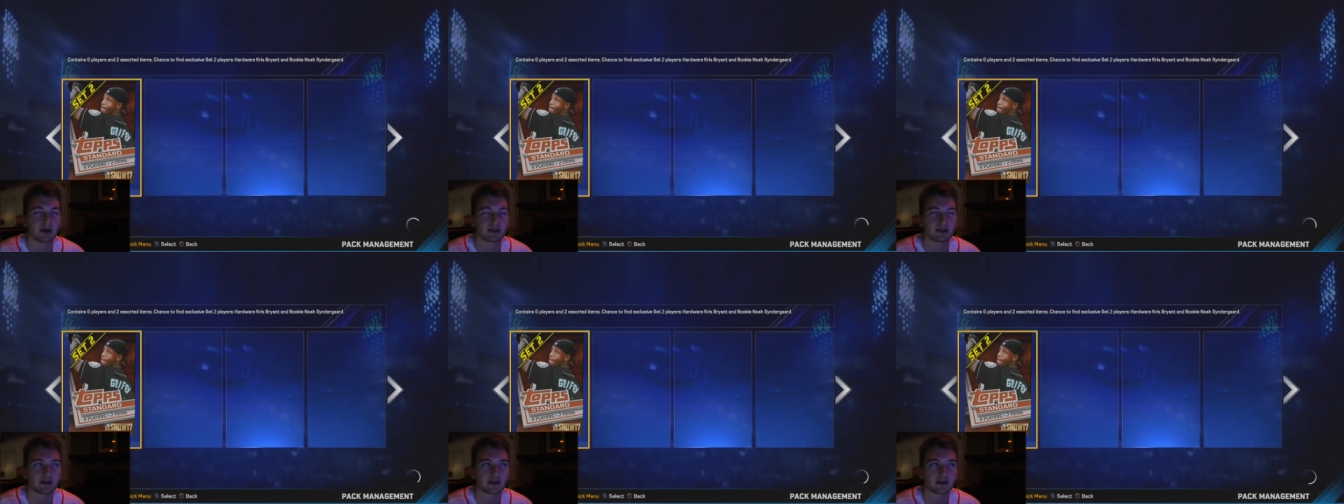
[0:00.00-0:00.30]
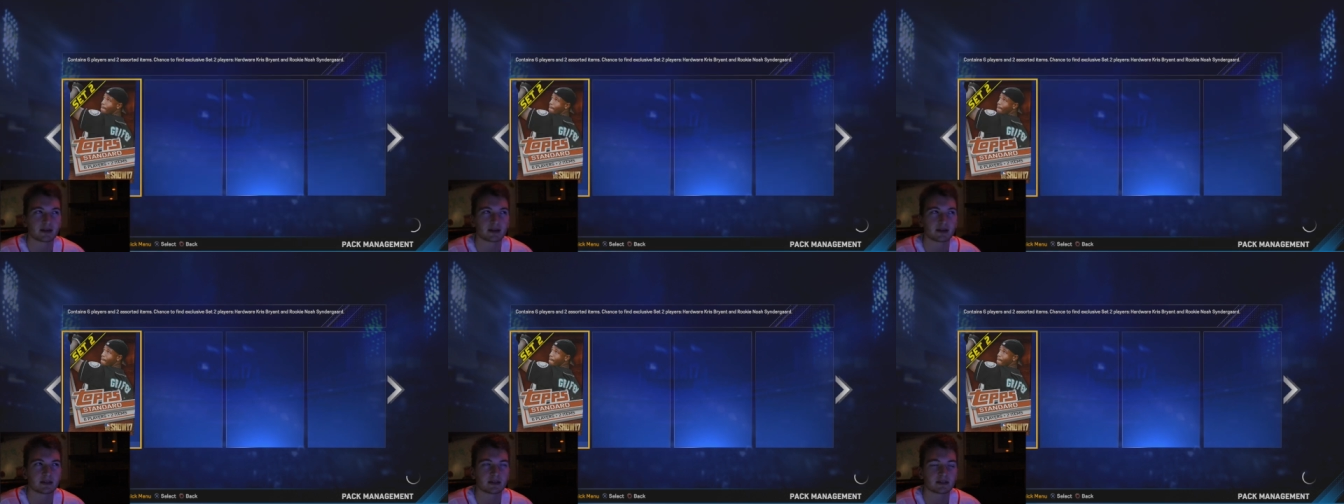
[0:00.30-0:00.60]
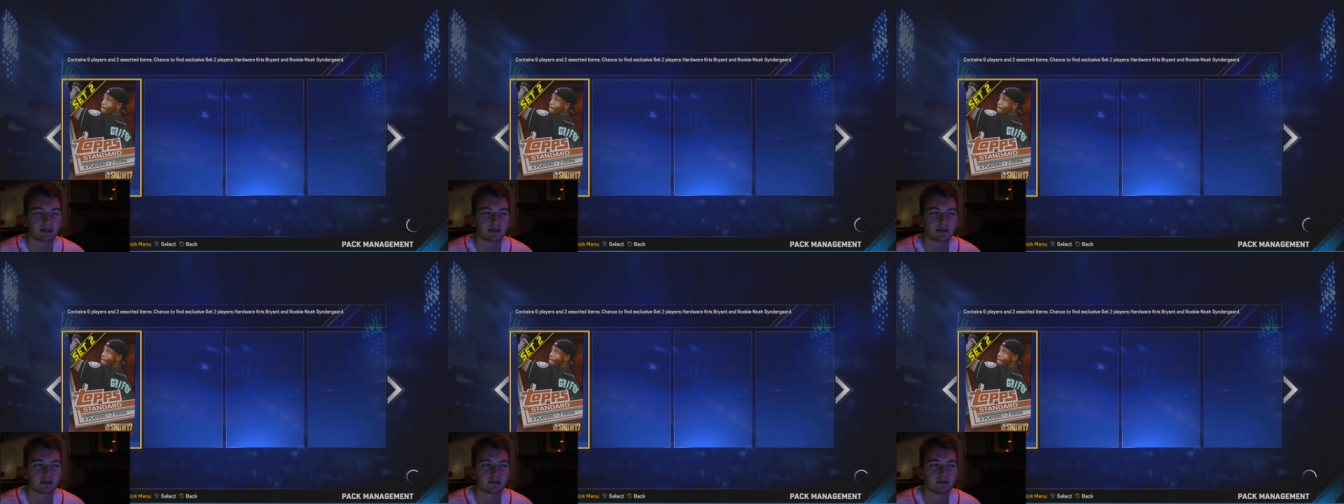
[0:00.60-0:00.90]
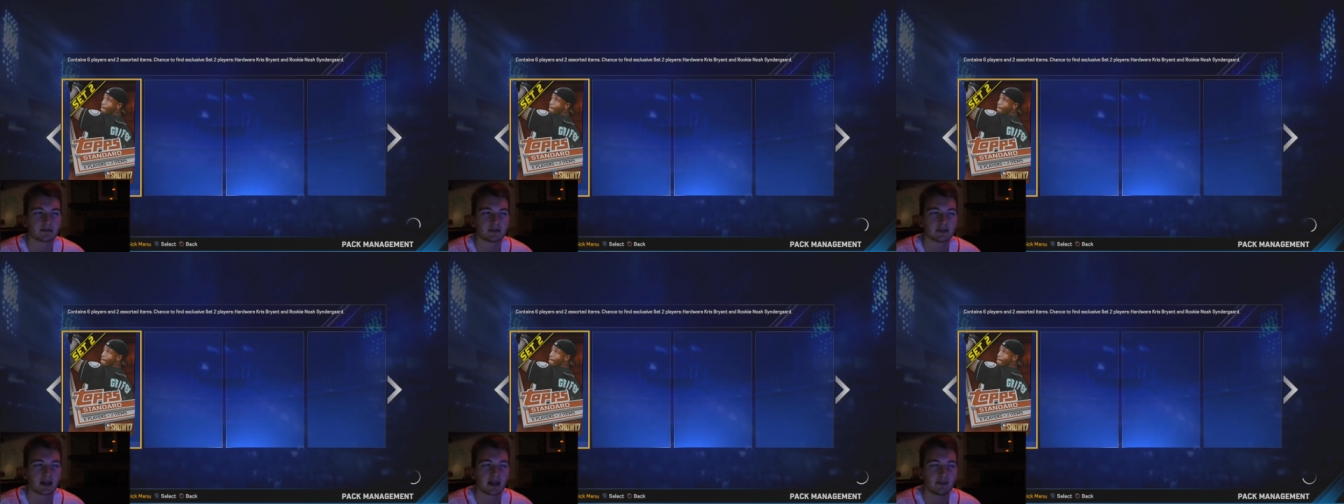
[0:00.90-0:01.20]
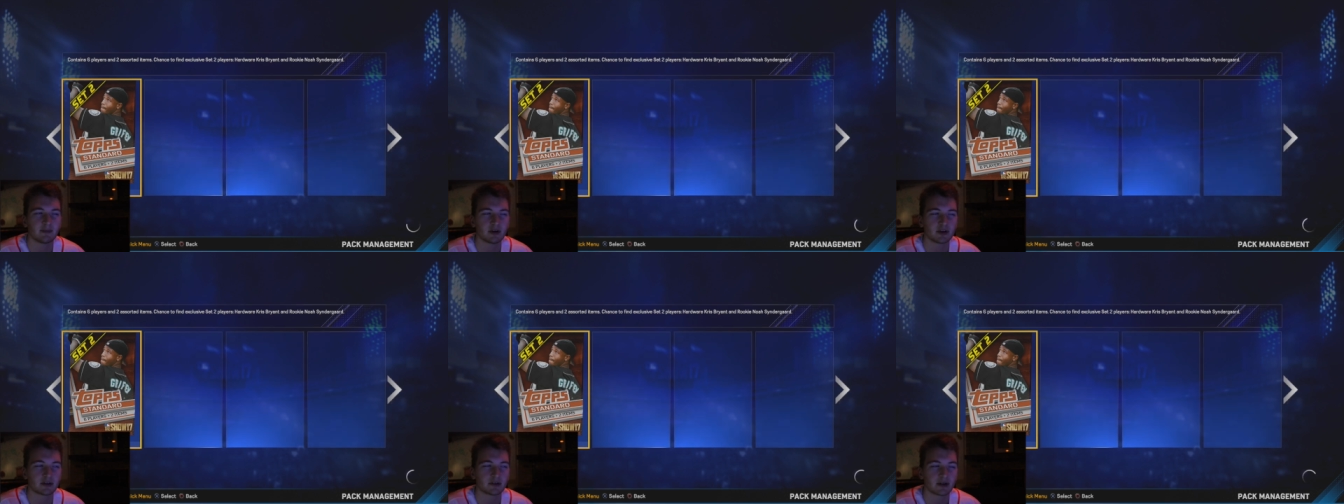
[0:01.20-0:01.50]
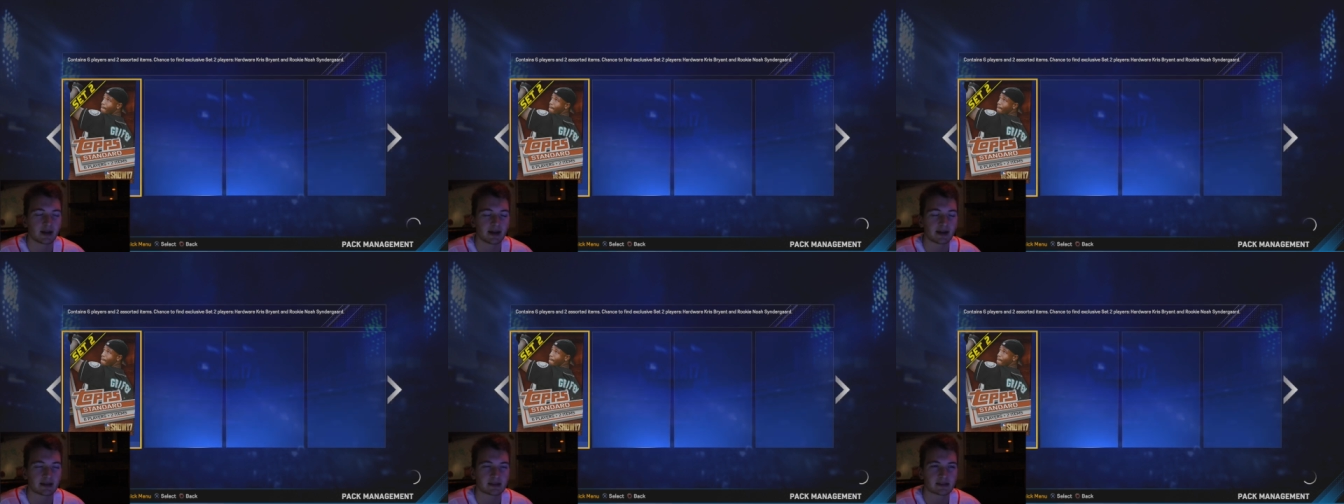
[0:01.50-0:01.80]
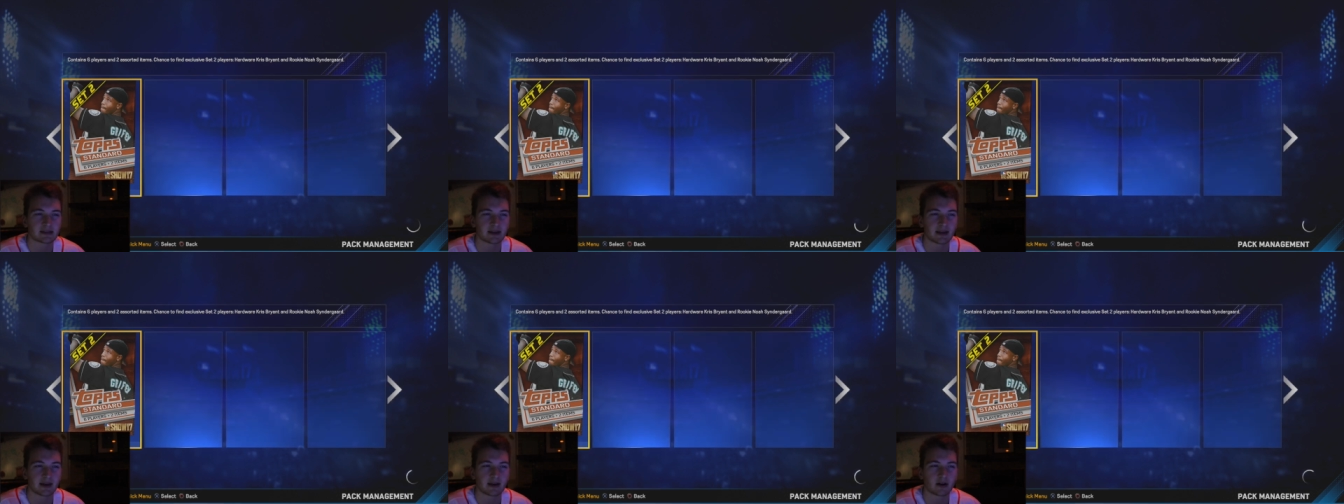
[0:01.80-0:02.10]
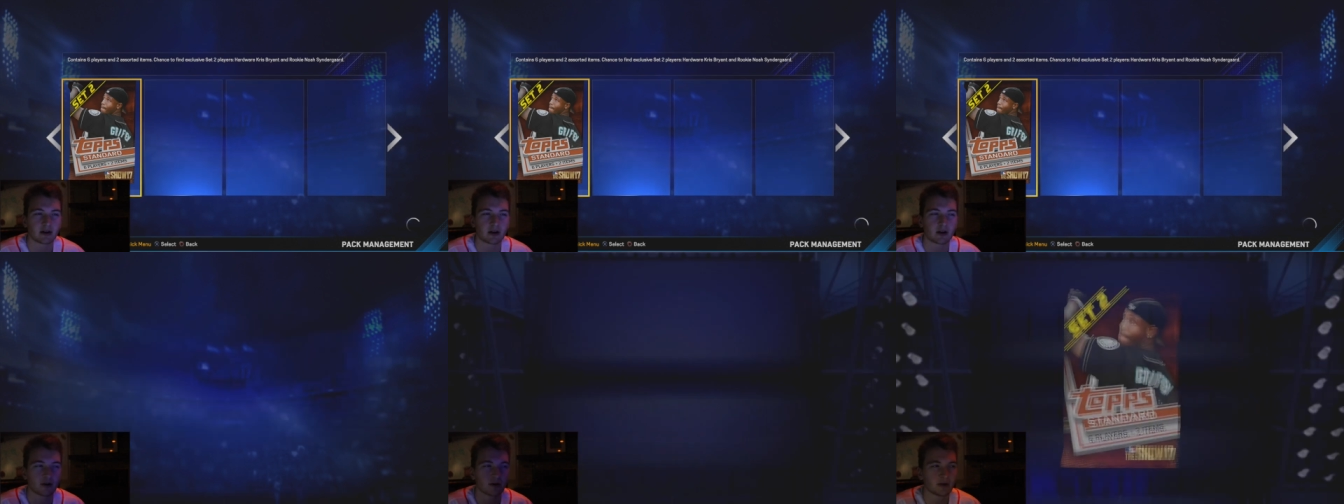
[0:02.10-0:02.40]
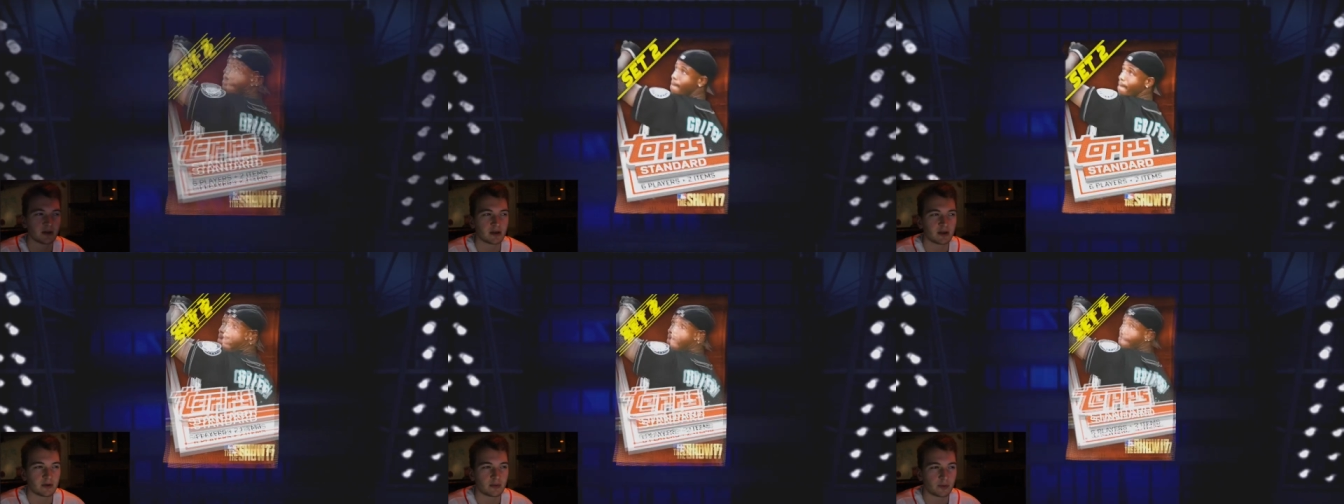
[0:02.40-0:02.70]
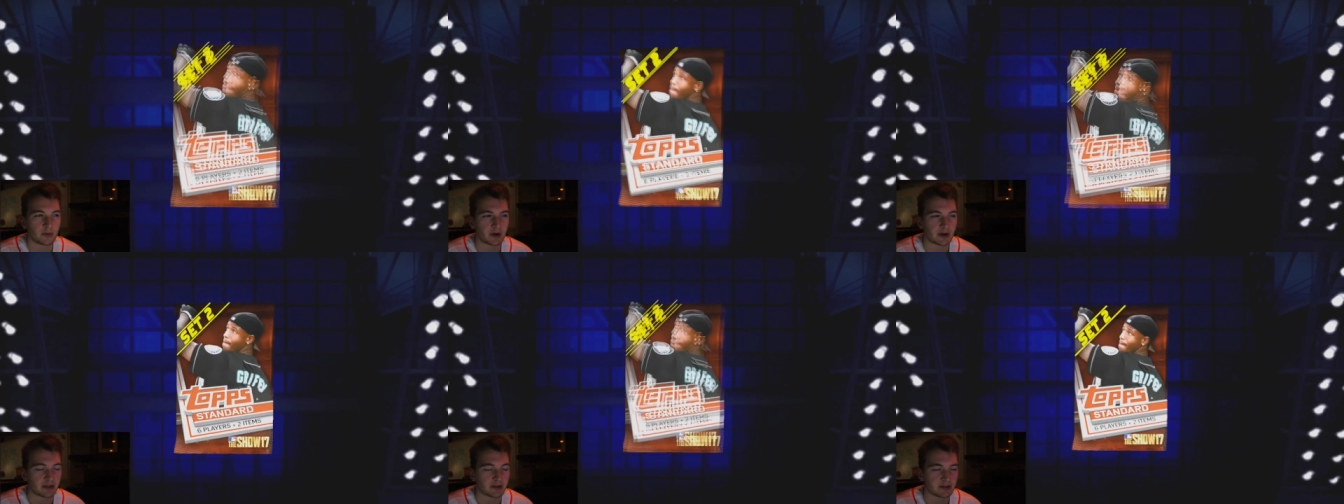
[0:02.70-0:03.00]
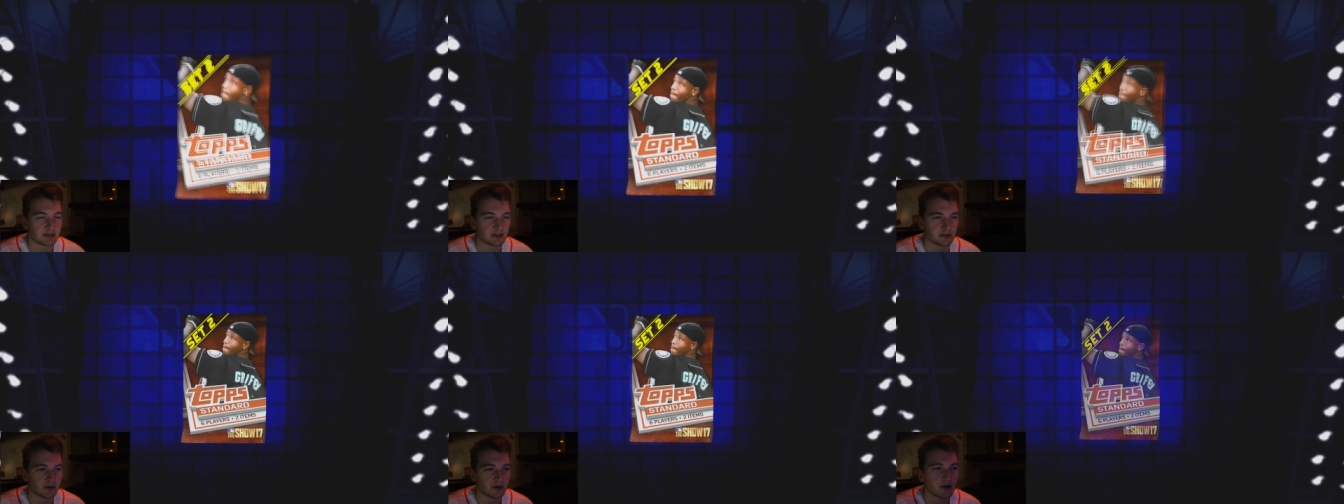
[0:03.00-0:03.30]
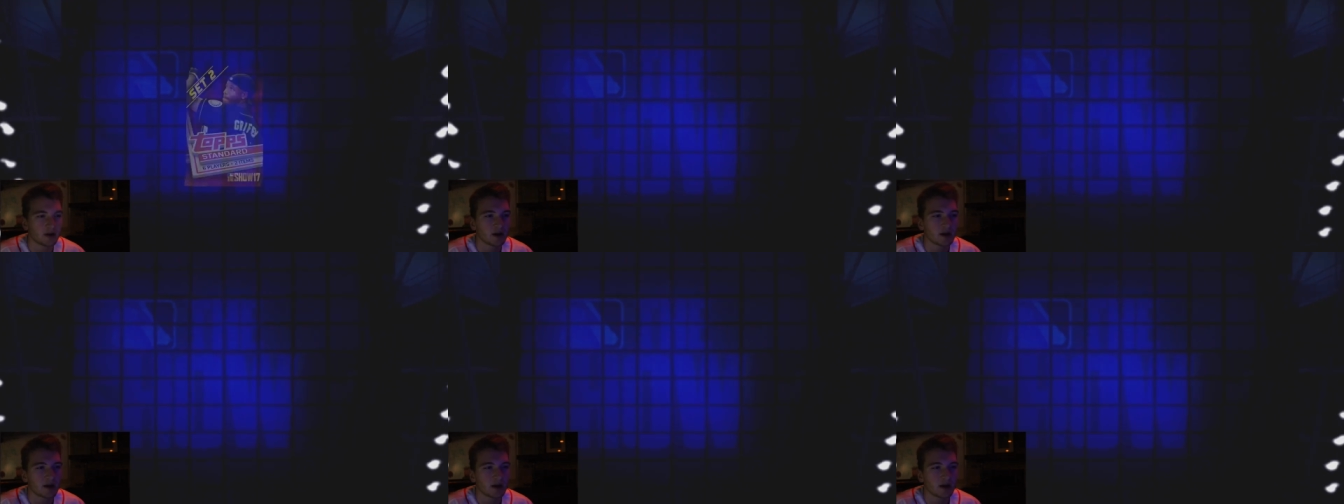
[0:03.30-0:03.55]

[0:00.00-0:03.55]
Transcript: I think it is Diamond or Dynasty. I don't know one of the two.